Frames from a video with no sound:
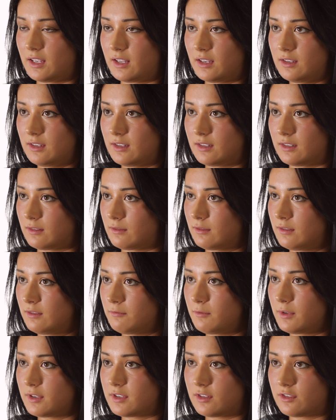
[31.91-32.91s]
in
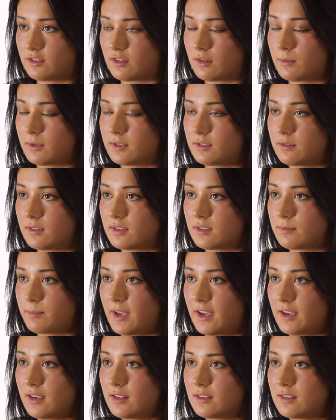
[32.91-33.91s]
and wasn't sure what to
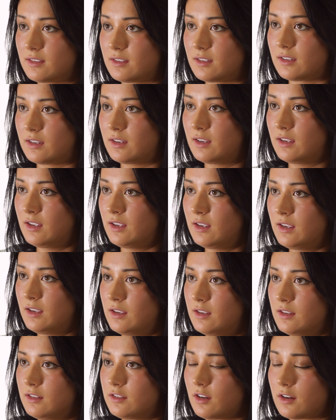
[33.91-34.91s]
expect, and
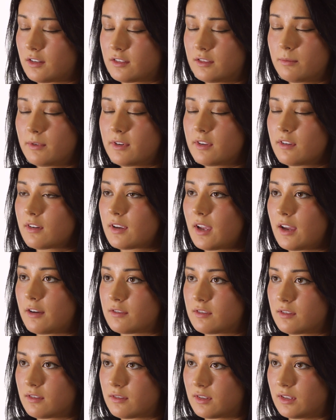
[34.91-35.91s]
talked to one of their
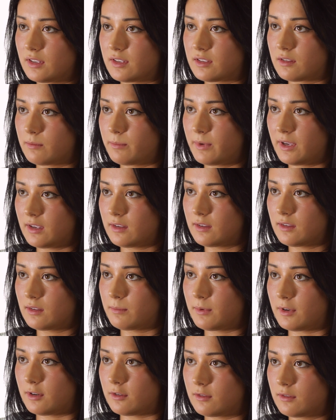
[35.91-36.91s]
counselors, Elizabeth,
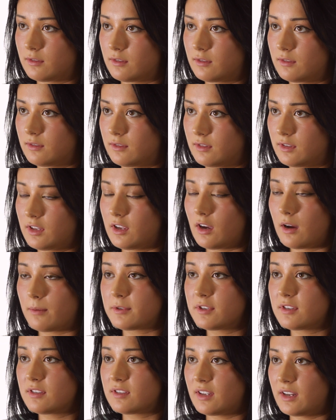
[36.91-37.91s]
about the
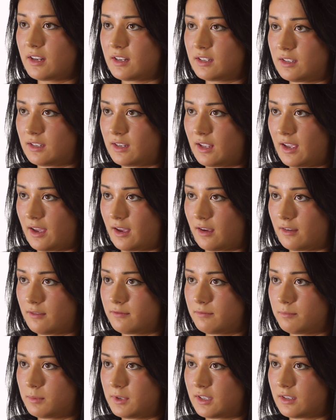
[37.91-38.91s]
options that I did
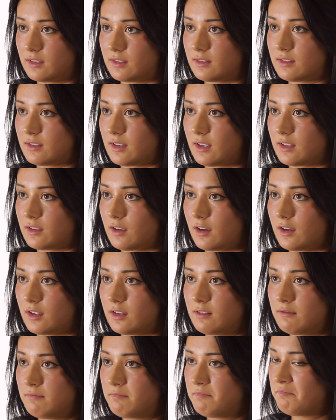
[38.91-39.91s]
have, because I
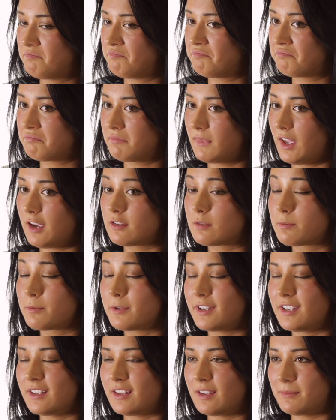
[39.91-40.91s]
thought I was
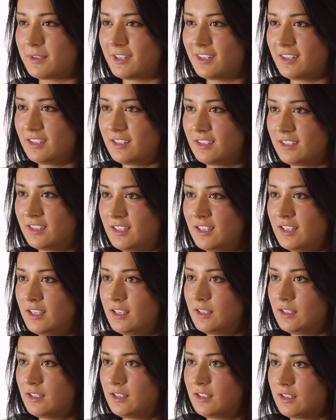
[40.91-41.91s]
pretty limited.
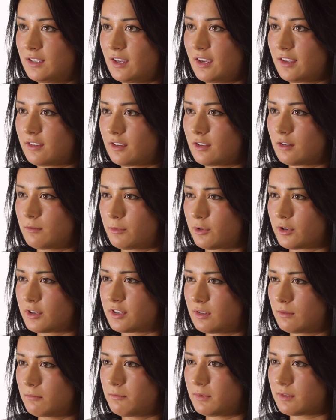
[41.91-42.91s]
I thought
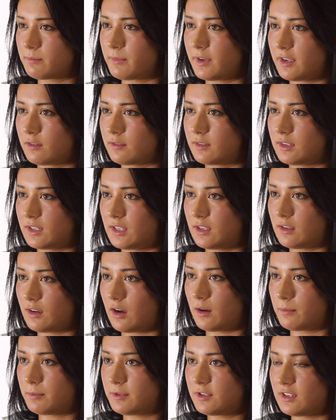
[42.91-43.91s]
abortion was my only
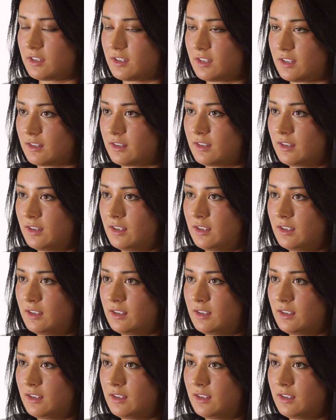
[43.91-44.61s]
option, and